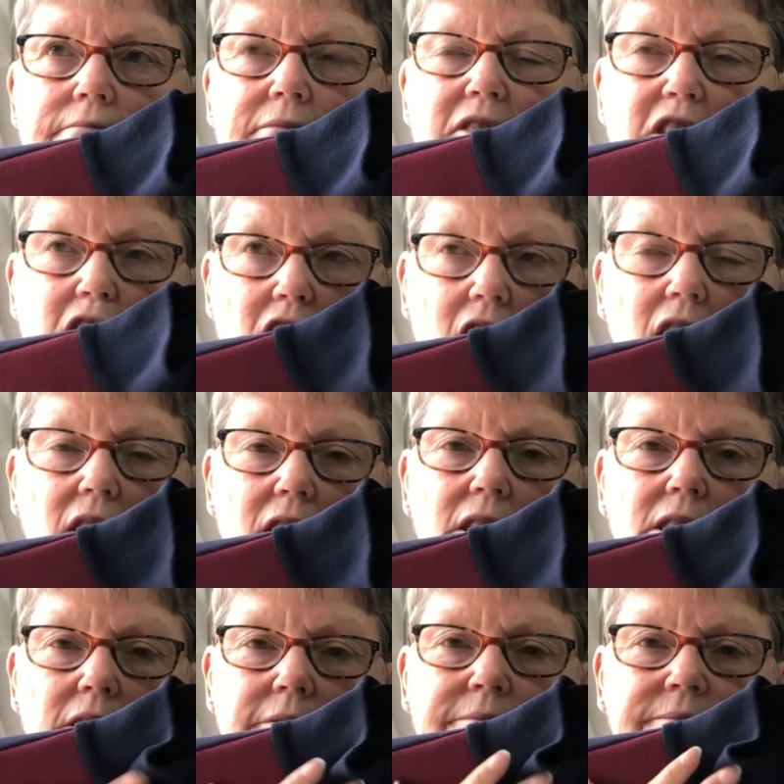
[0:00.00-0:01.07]
the collar,
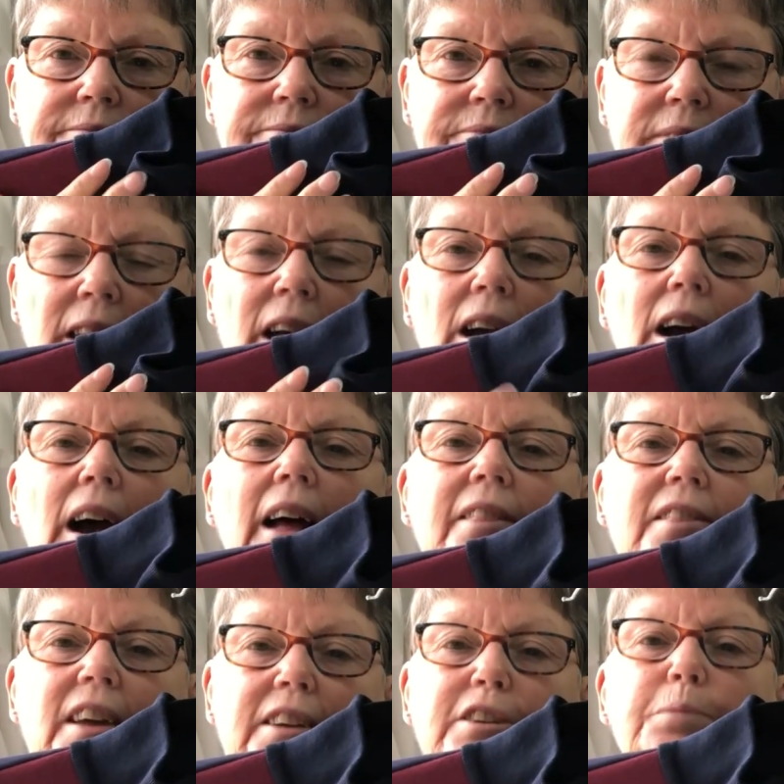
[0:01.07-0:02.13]

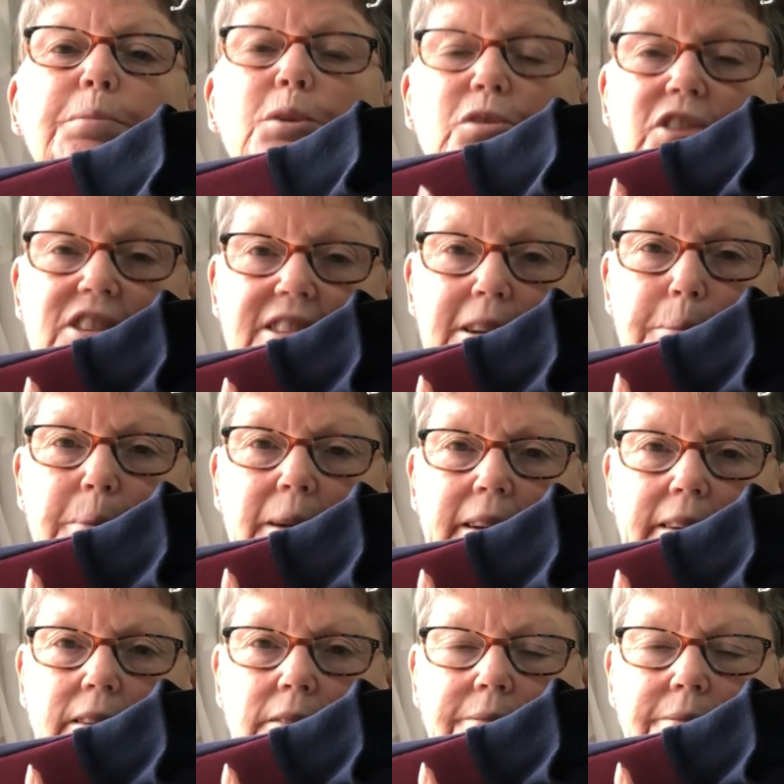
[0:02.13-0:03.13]
and then you put the zip in.